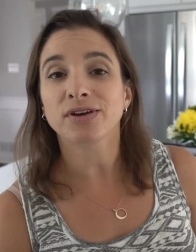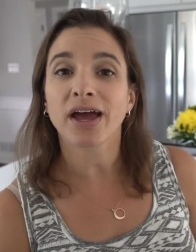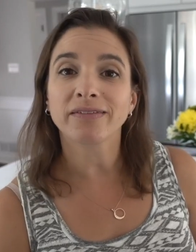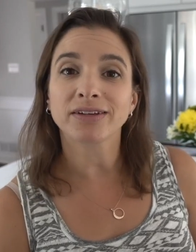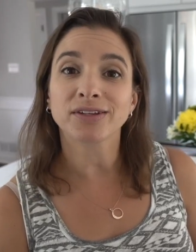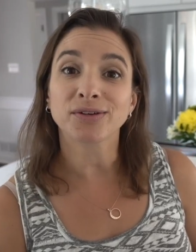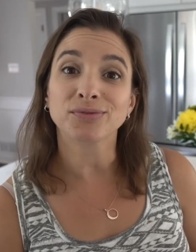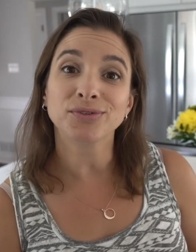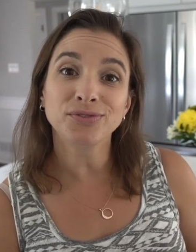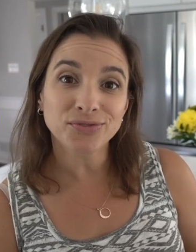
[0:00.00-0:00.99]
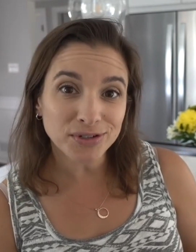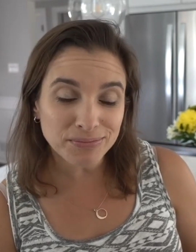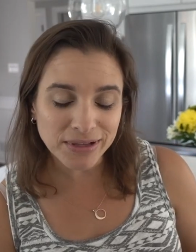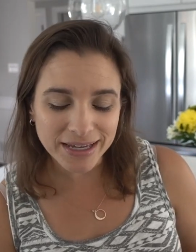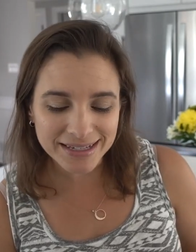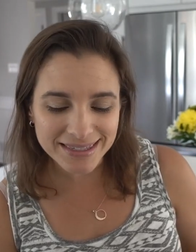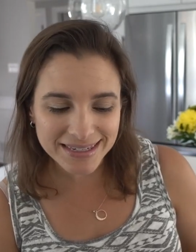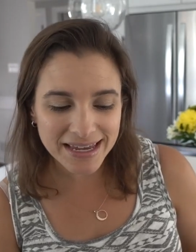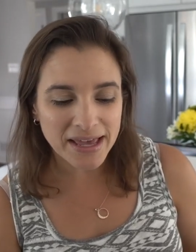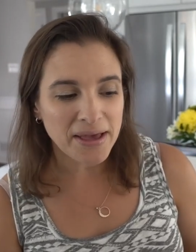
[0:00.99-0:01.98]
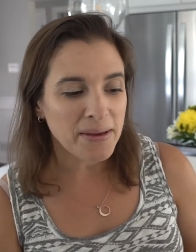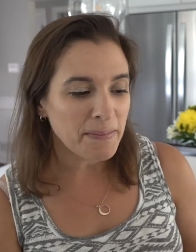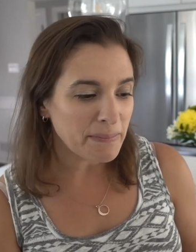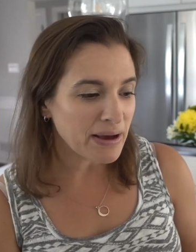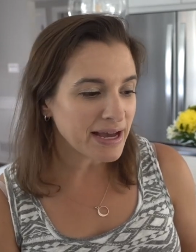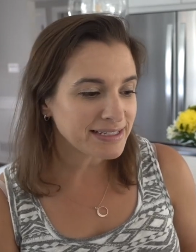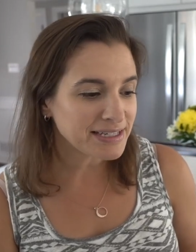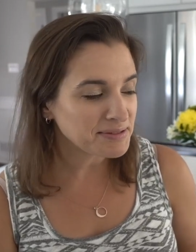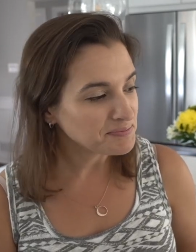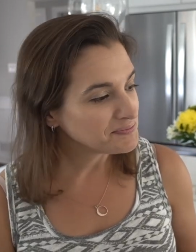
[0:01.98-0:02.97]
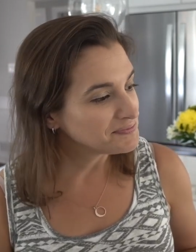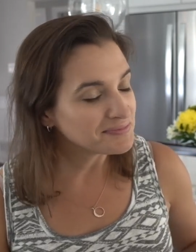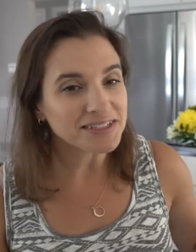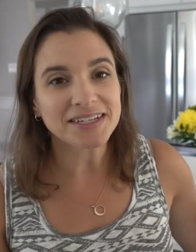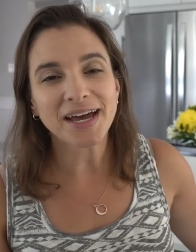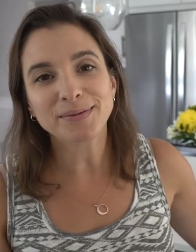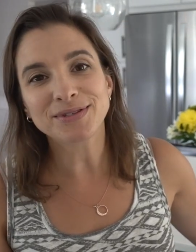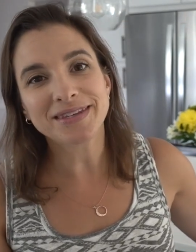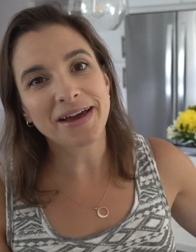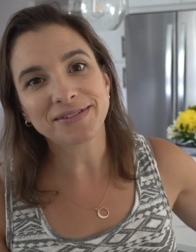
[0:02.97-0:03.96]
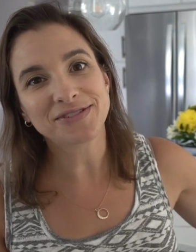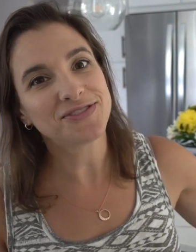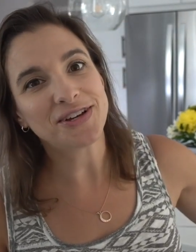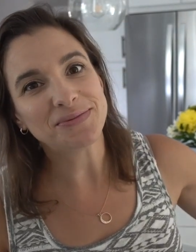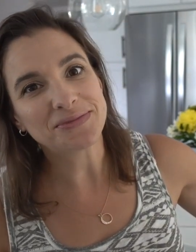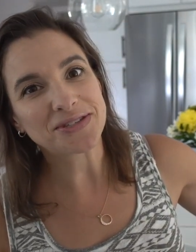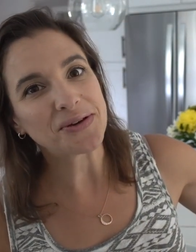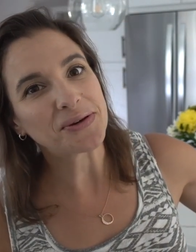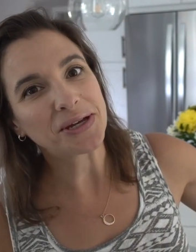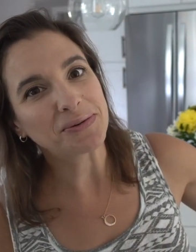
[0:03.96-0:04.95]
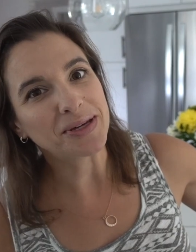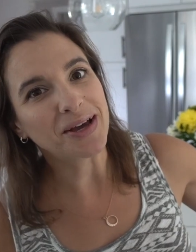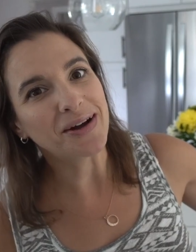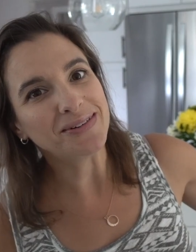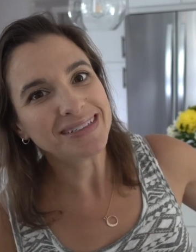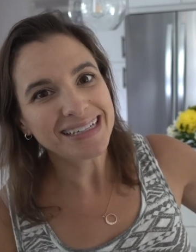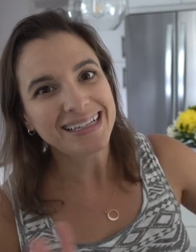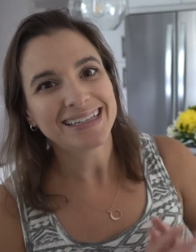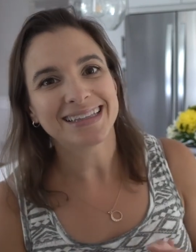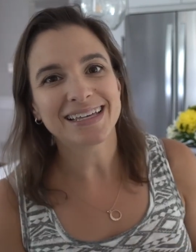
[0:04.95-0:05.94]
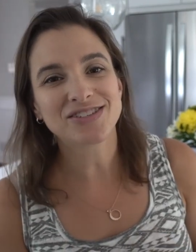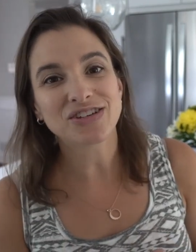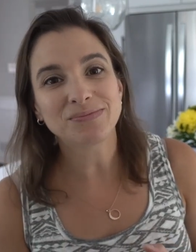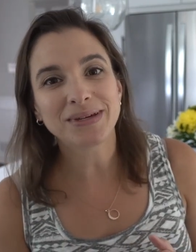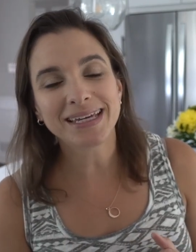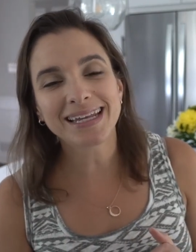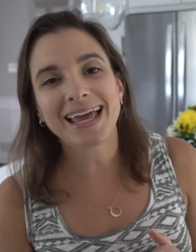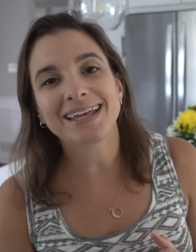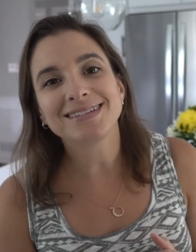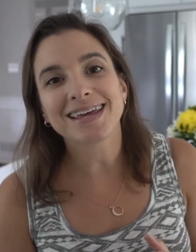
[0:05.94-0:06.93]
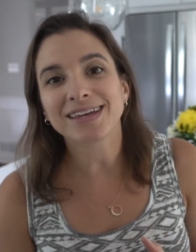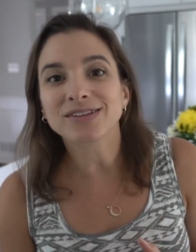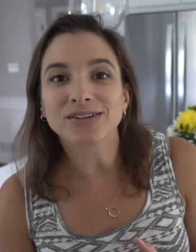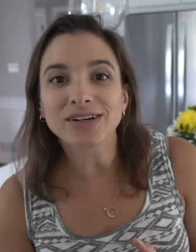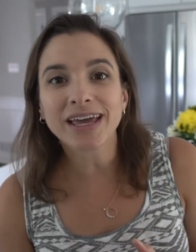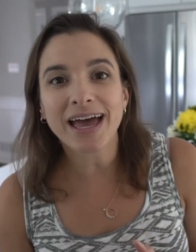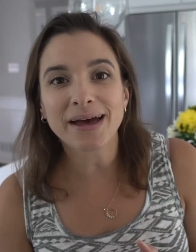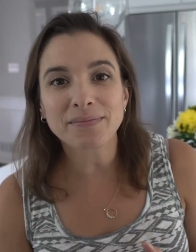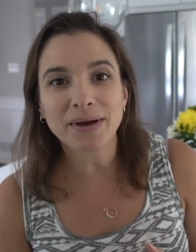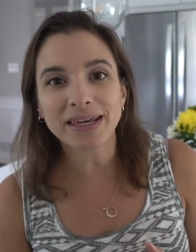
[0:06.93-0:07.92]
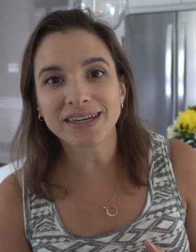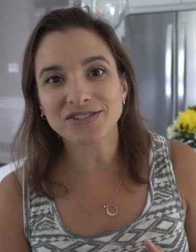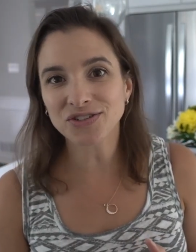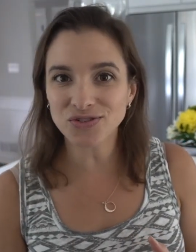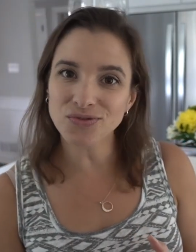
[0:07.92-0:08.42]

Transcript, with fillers: are having their roof replaced, but the time is now to film, so here we go. Let's jump in and take a look at my kitchen